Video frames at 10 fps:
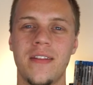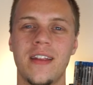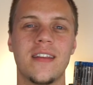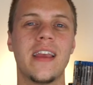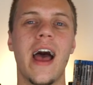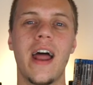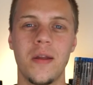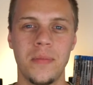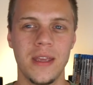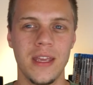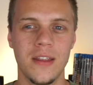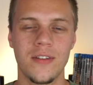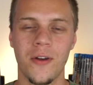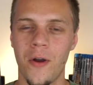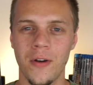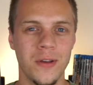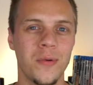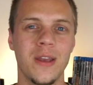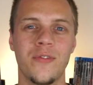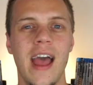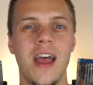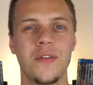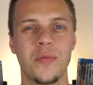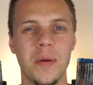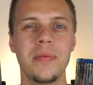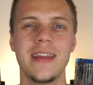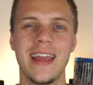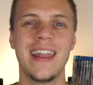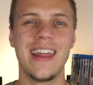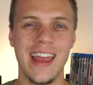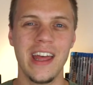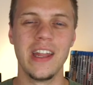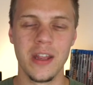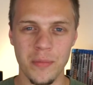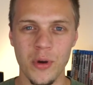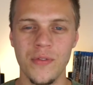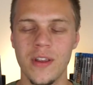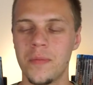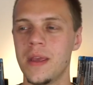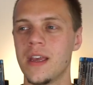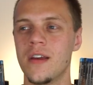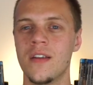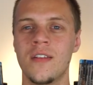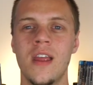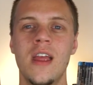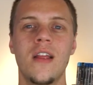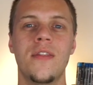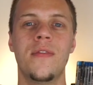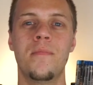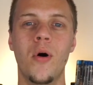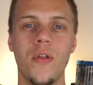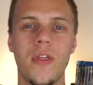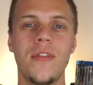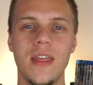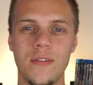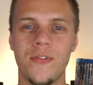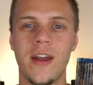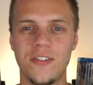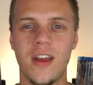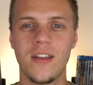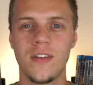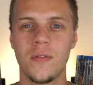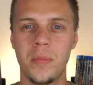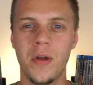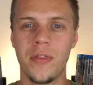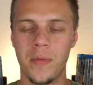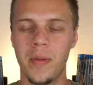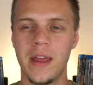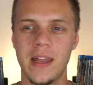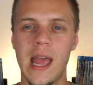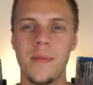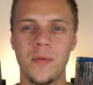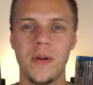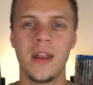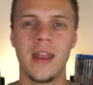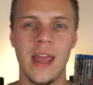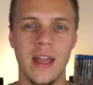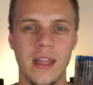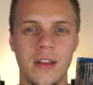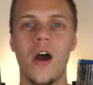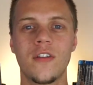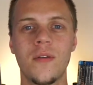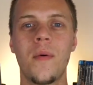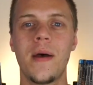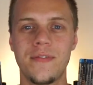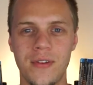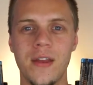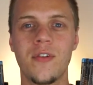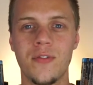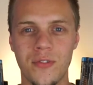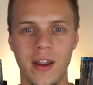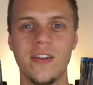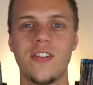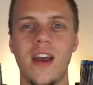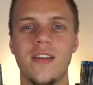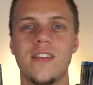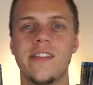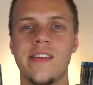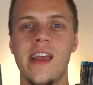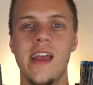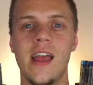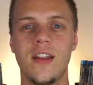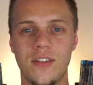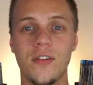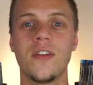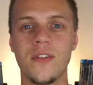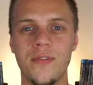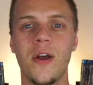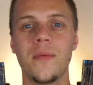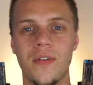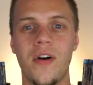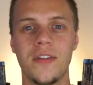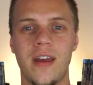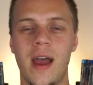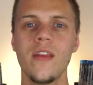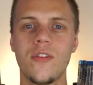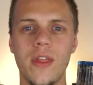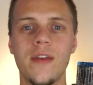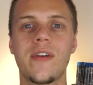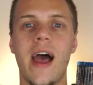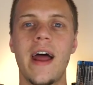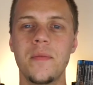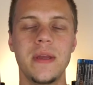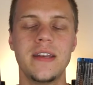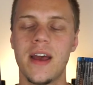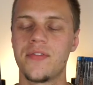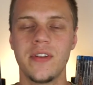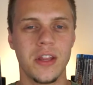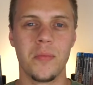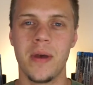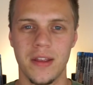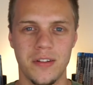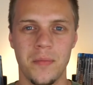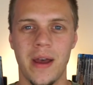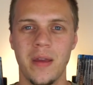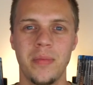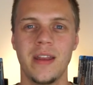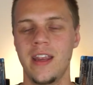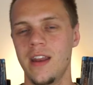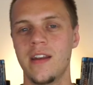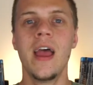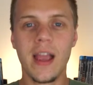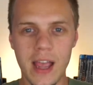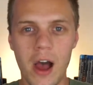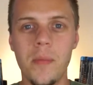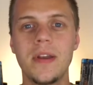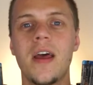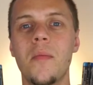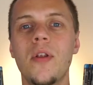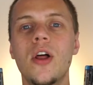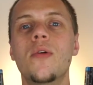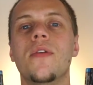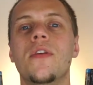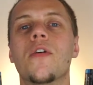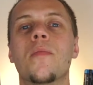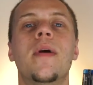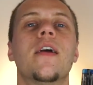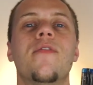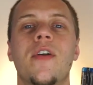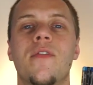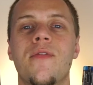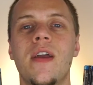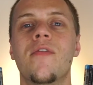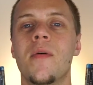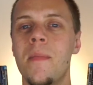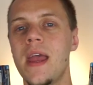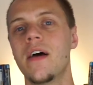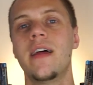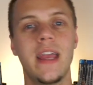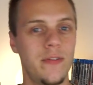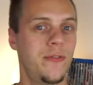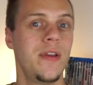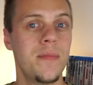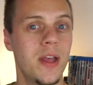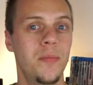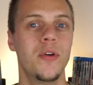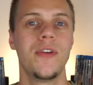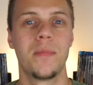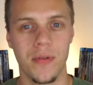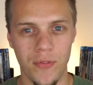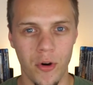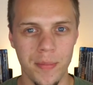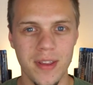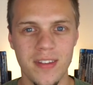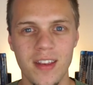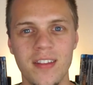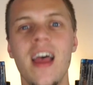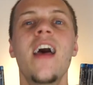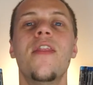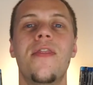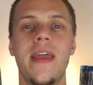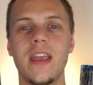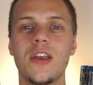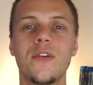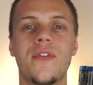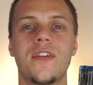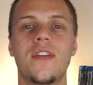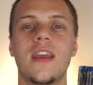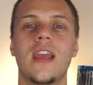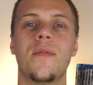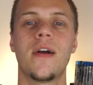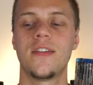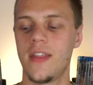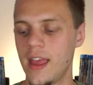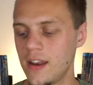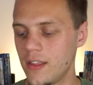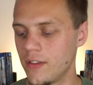it's got to be Sigourney Weaver as Ripley in the Alien movies, because both of these franchises, both Planet of the Apes 1 and Aliens, are some of my favorite franchises and series of films of all time. So they've got to be definitely the best in my opinion. Comment down below with your pick for your favorite male and female movie performances. Thank you for sticking around to the end of this